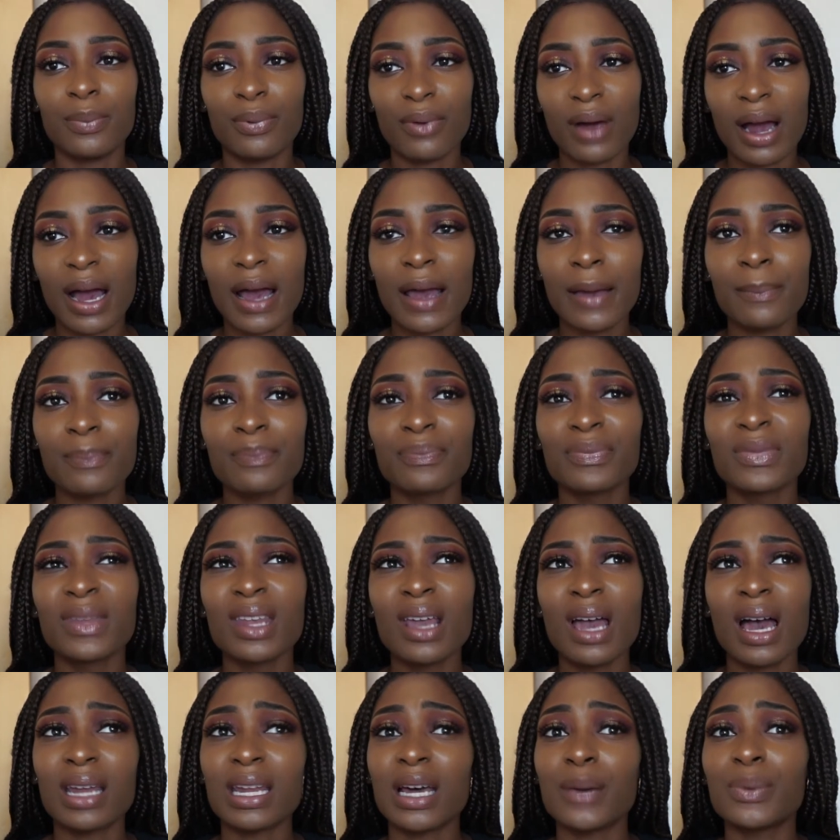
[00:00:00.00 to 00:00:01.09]
bright.
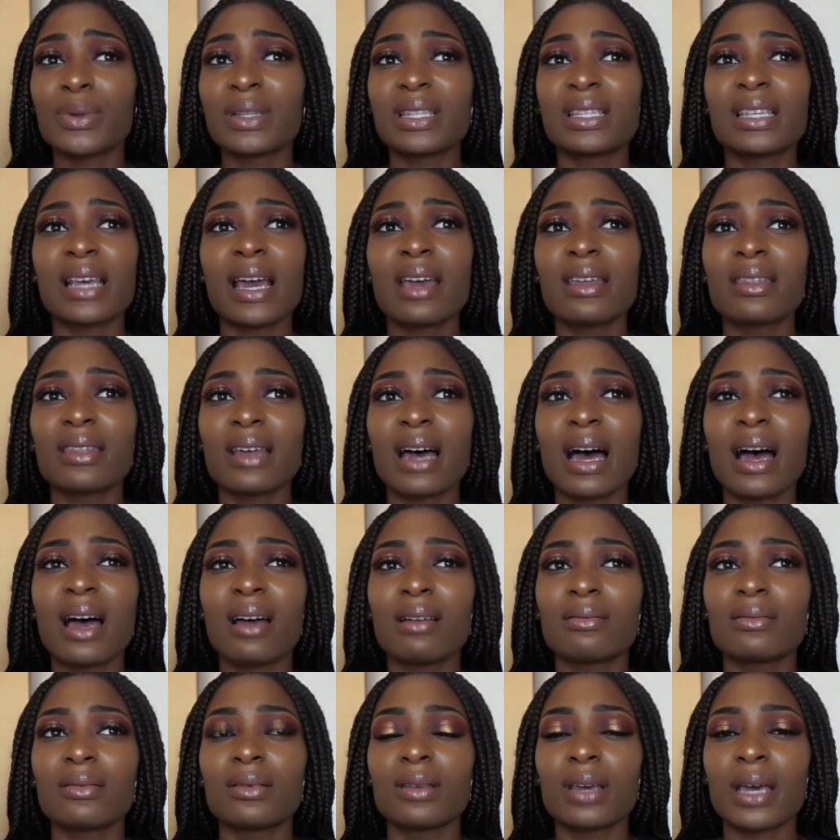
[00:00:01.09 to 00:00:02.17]
And I would say that
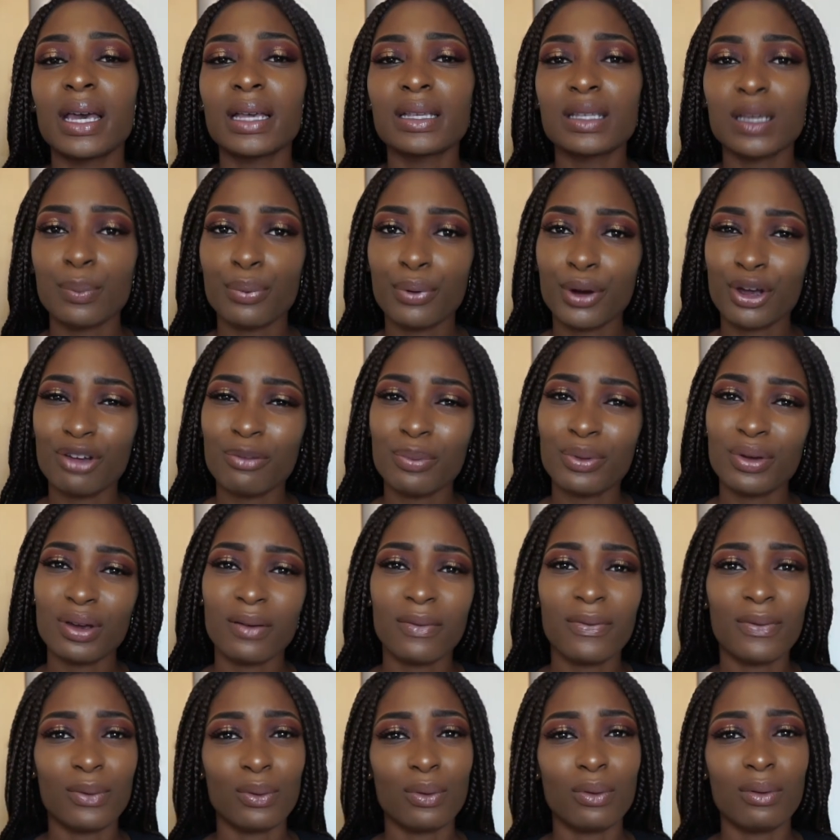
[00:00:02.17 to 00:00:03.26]
it's
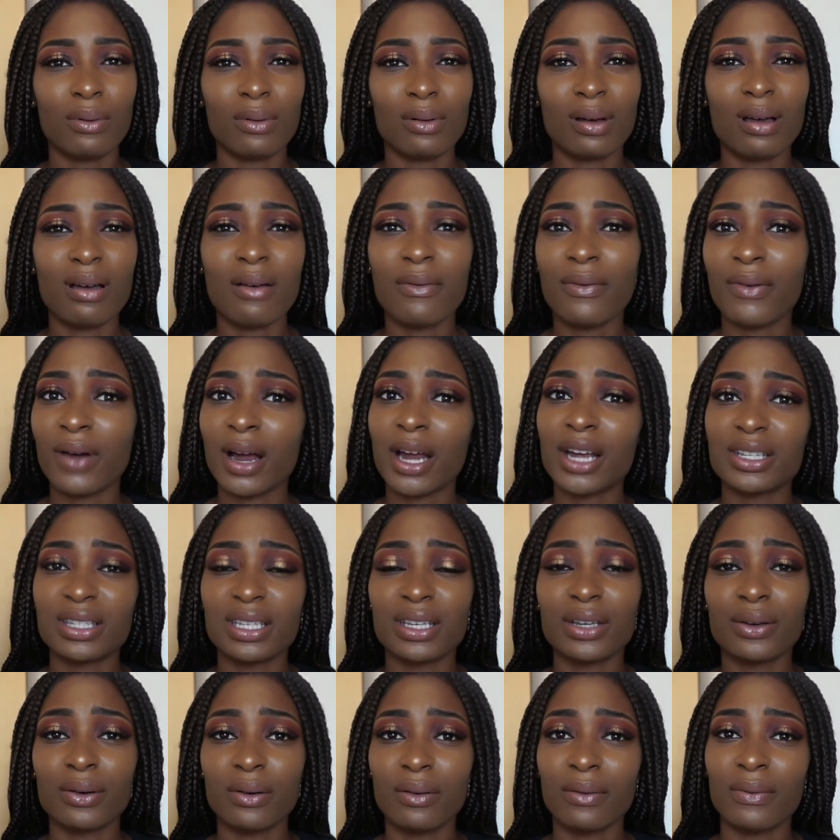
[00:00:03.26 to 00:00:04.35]
appropriate for a
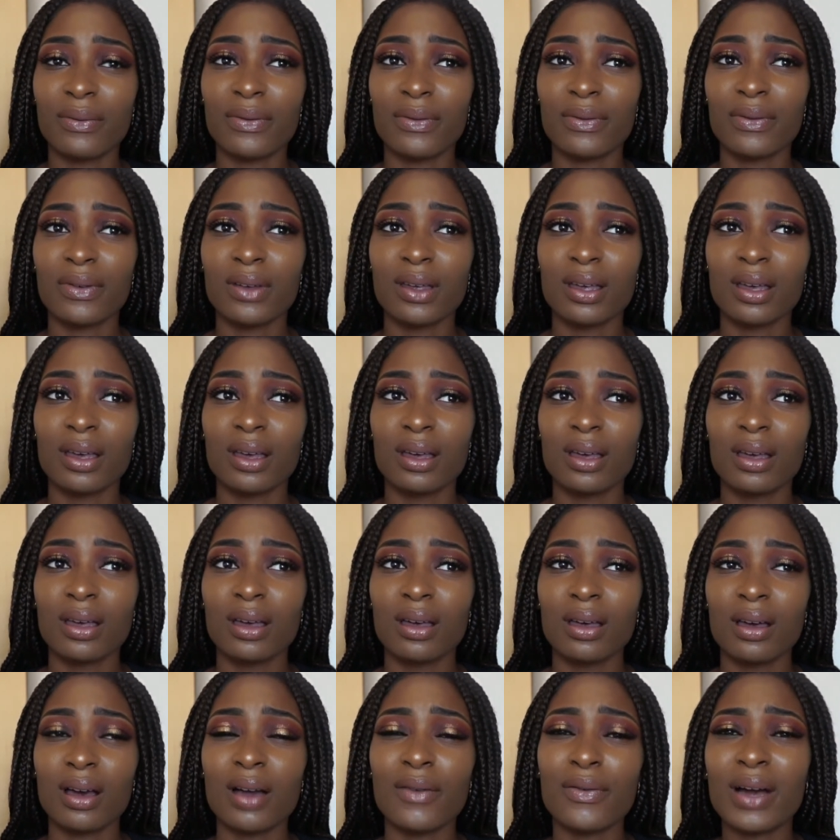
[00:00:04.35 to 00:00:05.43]
variety of
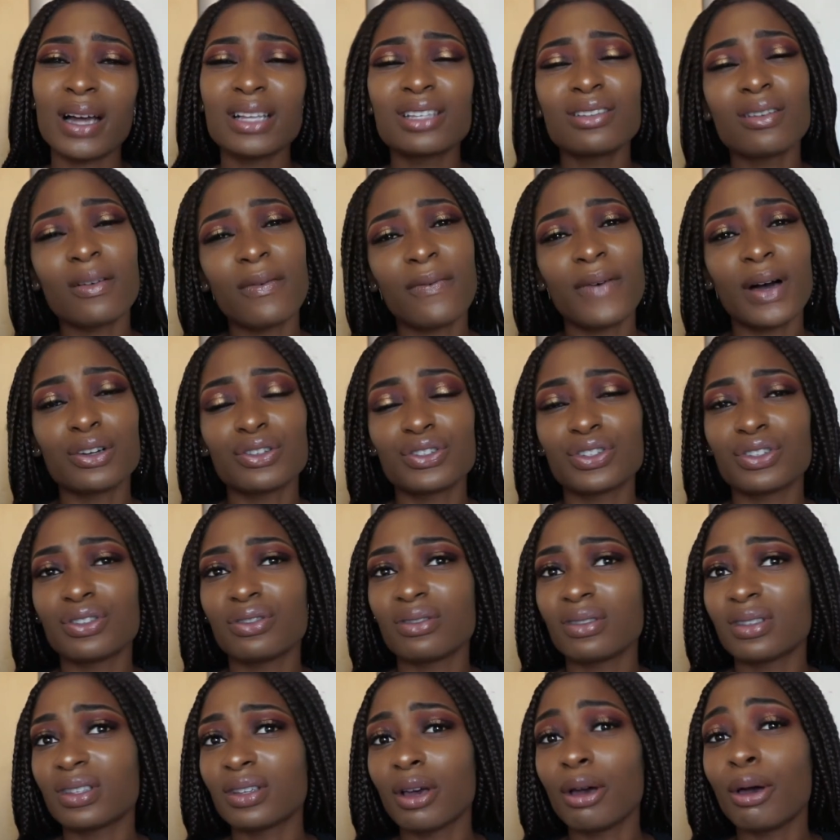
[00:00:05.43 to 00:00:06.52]

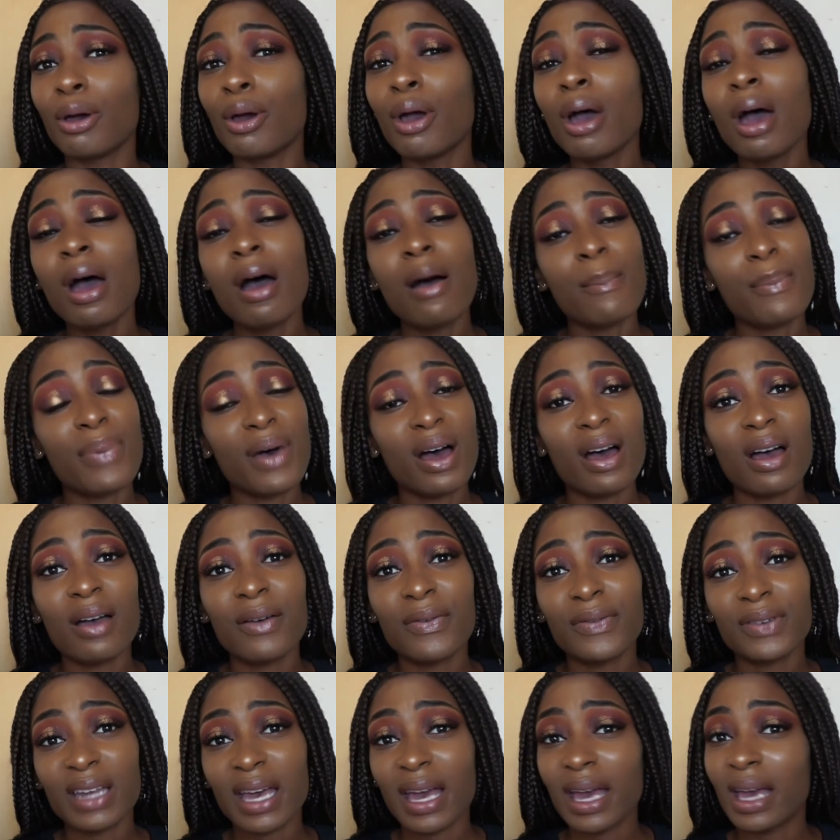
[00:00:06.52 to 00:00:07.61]
functions. So
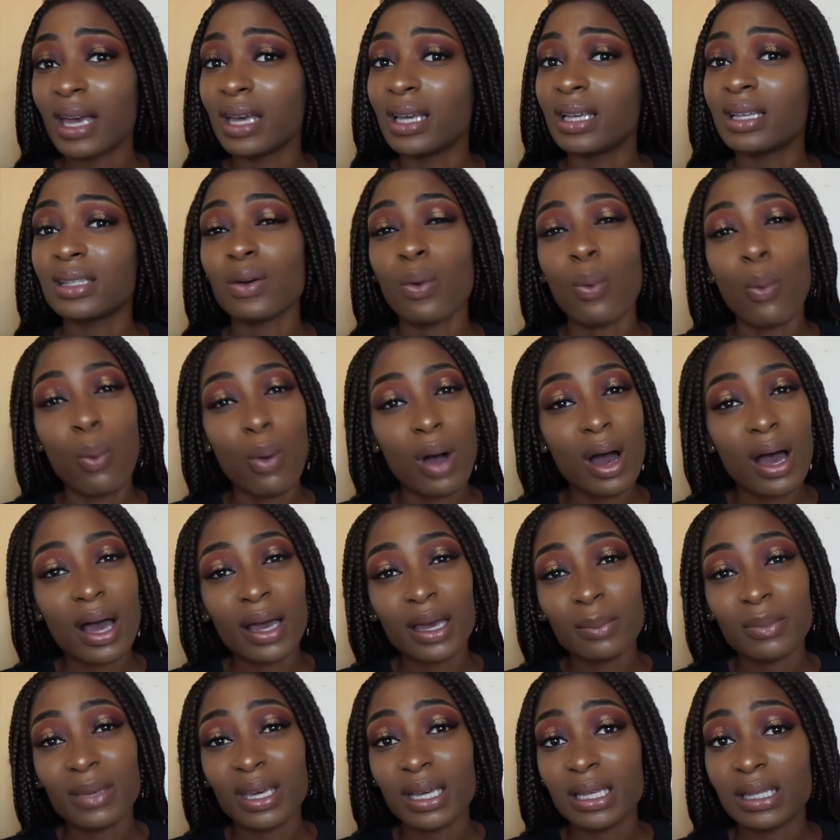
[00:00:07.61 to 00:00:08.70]
birthdays,
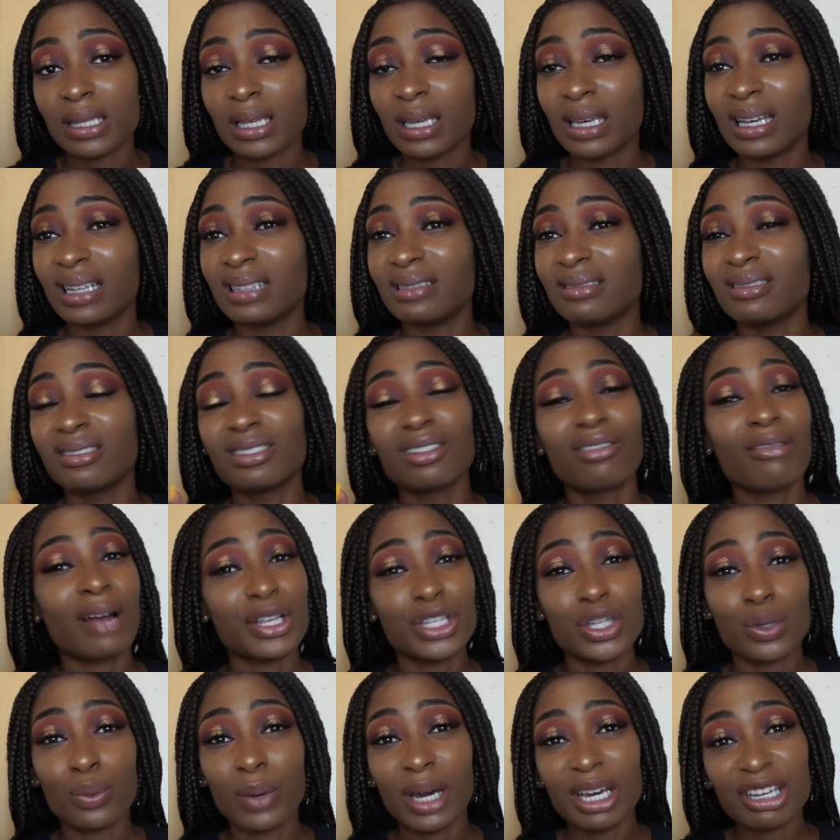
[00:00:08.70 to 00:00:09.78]
work meetings,
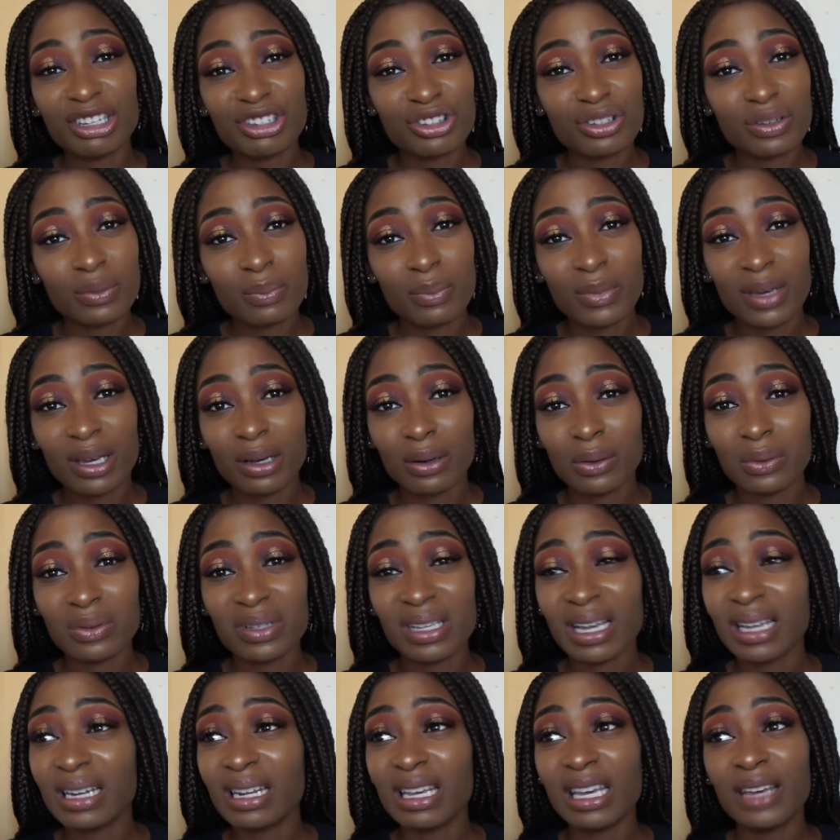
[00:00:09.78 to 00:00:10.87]
graduation meals,
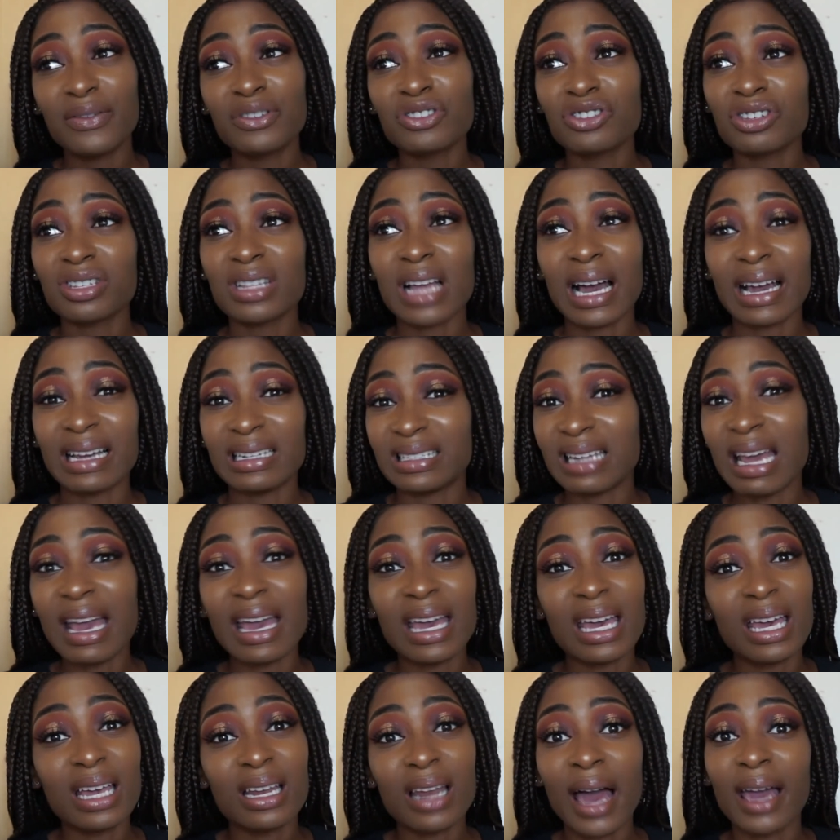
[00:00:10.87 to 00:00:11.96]
and even just like a
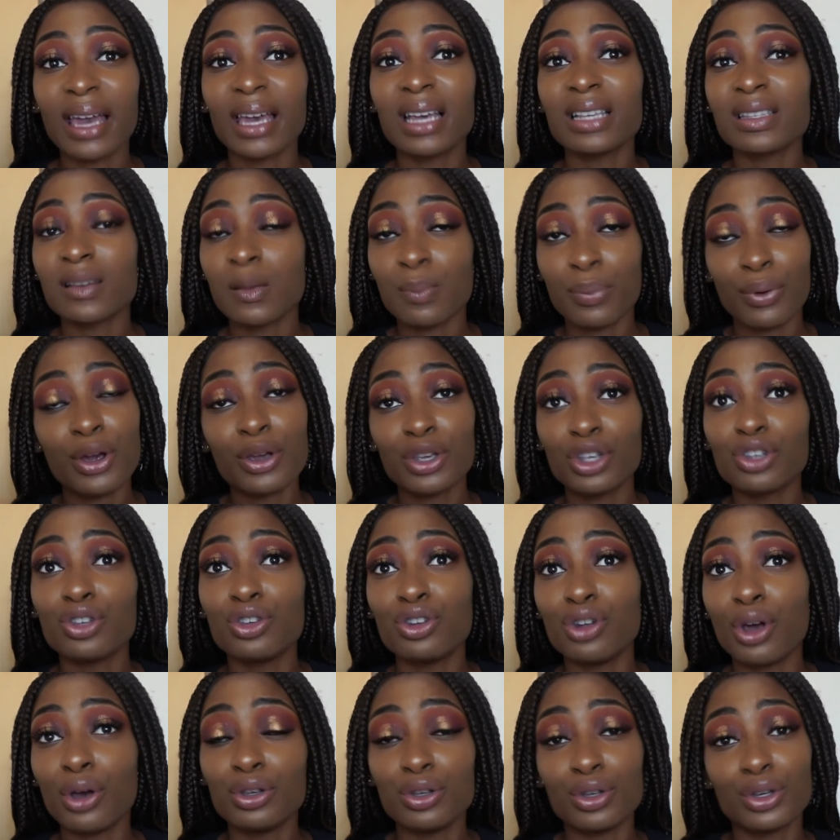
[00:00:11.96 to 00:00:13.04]
date. Like
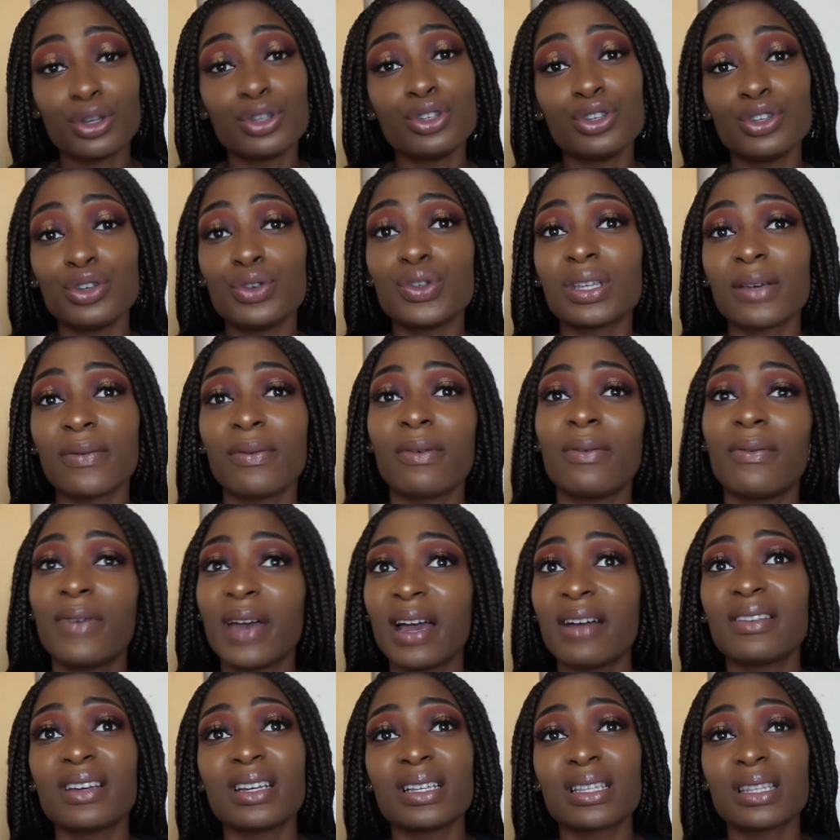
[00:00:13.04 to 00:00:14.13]
you could use it for
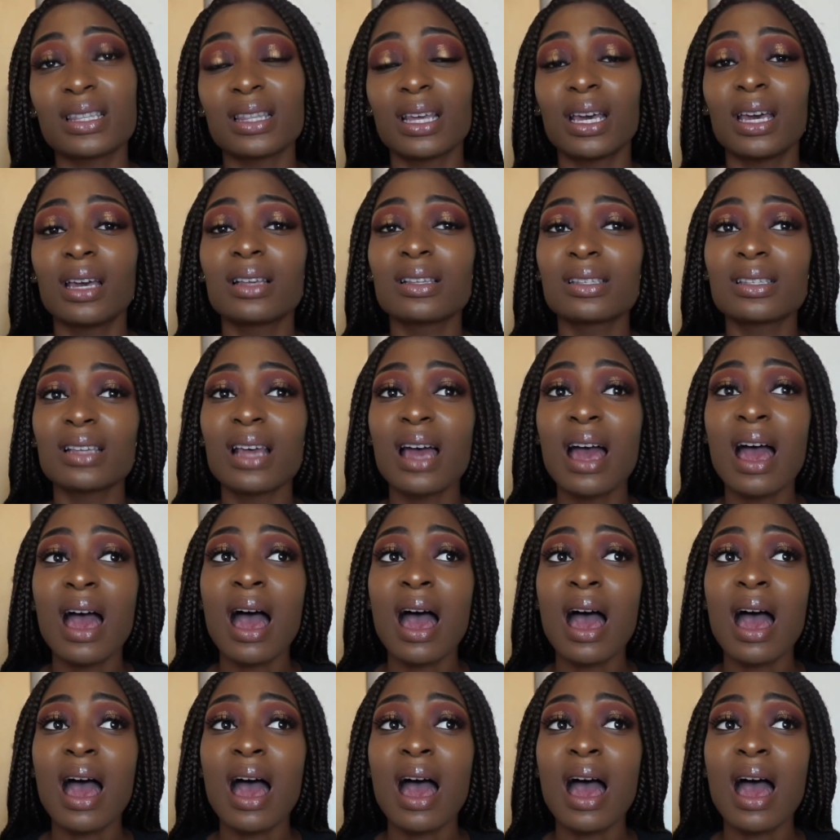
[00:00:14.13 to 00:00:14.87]
various things.